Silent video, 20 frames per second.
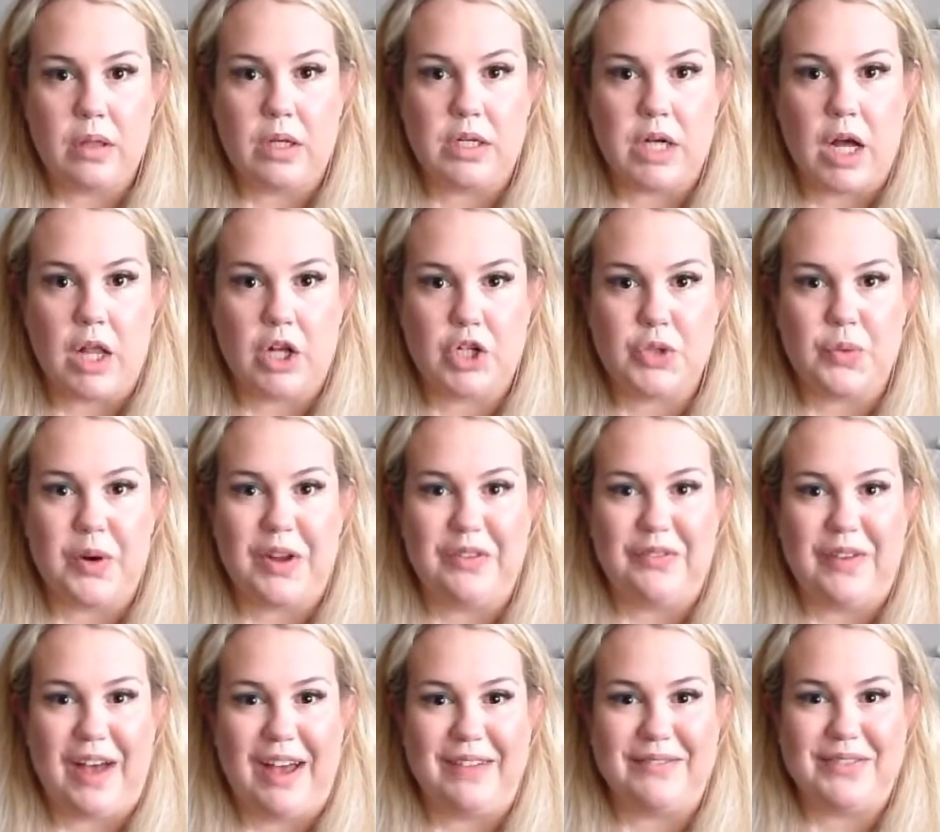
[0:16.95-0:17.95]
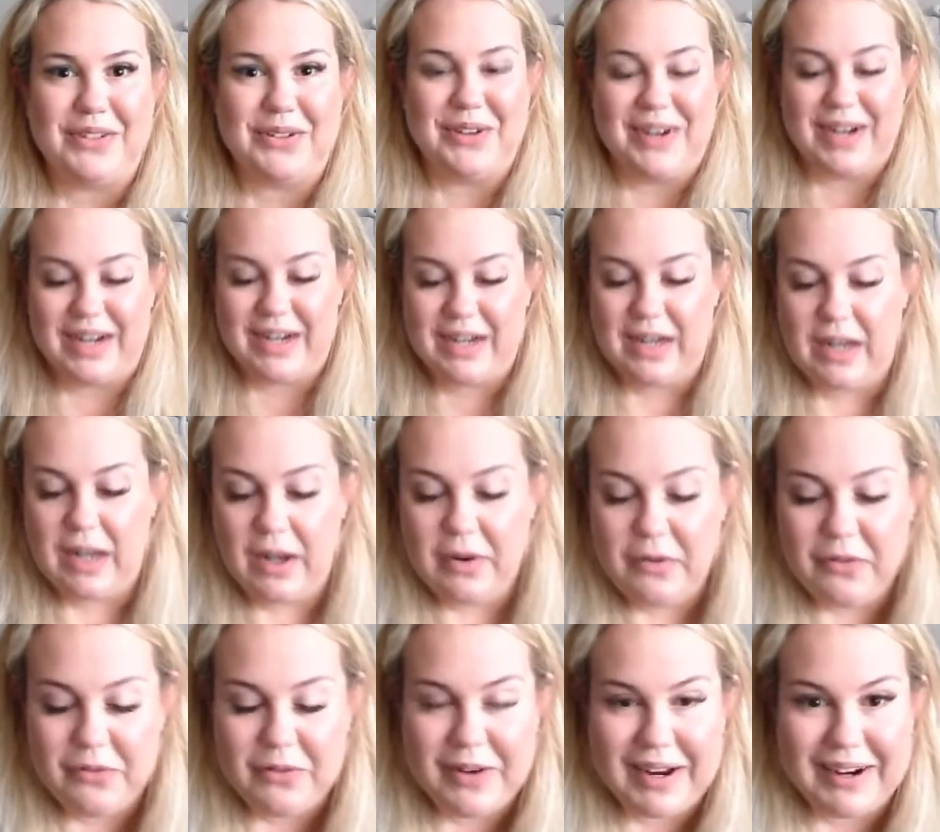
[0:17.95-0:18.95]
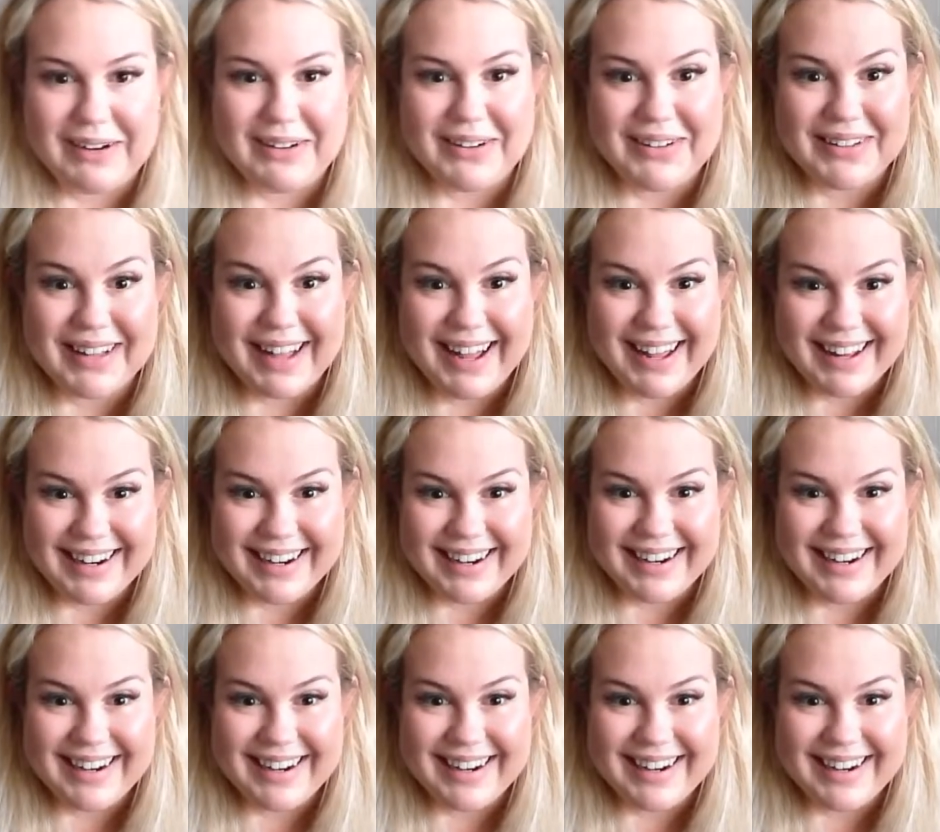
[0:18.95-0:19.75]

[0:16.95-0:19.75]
Dollar 25 tree. Wait, hold on.